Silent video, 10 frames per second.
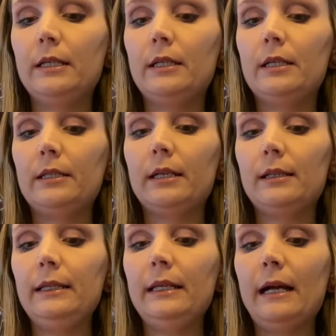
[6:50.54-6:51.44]
to
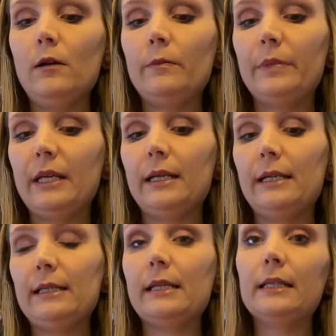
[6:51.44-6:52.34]
clean it out
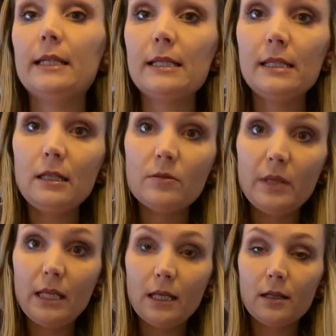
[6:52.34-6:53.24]
because it does need to
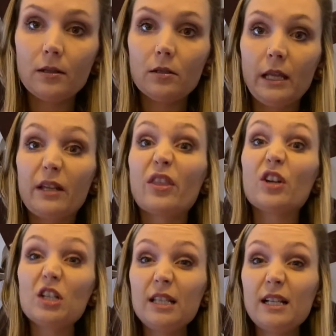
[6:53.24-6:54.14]
be like
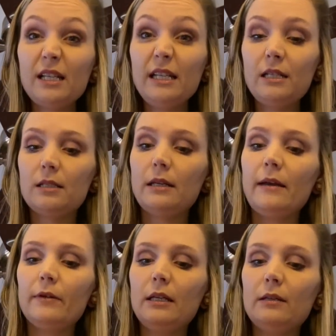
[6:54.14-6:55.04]
thoroughly cleaned
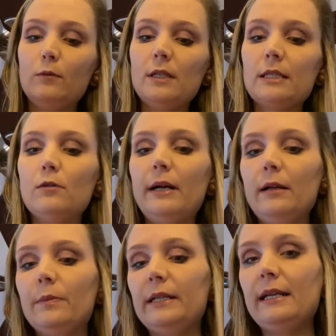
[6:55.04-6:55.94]
every once in a
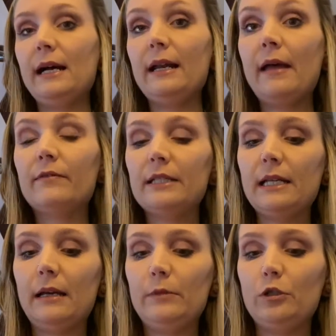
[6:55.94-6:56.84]
while, but not every
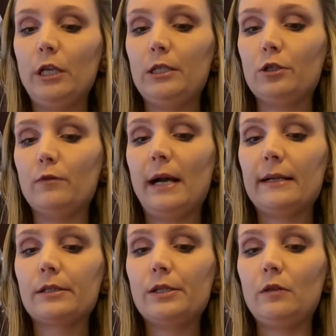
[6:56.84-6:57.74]
time you change your
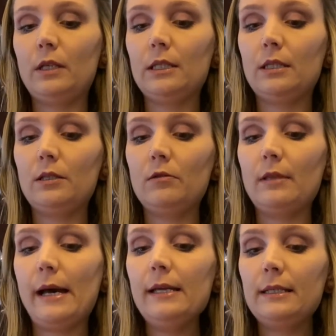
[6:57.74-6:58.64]
wax do you need to do
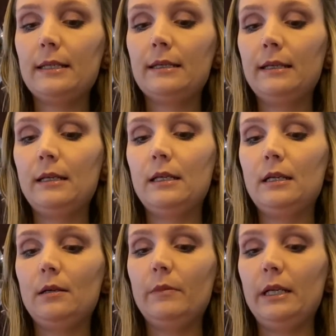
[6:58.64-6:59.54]
that.
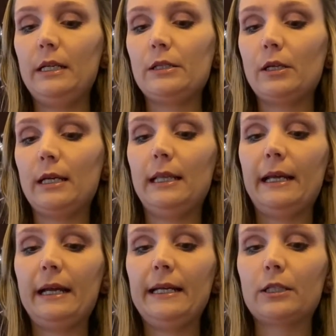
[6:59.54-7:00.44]
But it is good.
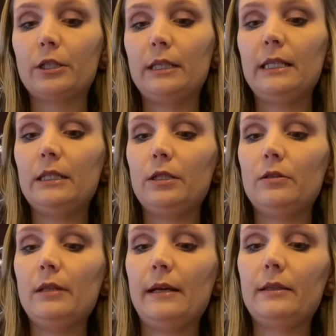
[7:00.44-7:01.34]
Like I actually need to
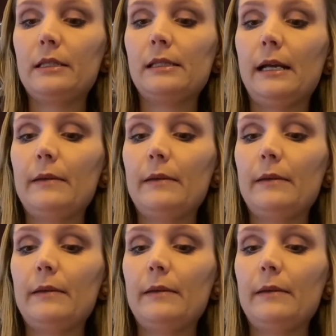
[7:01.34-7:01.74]
do that this time.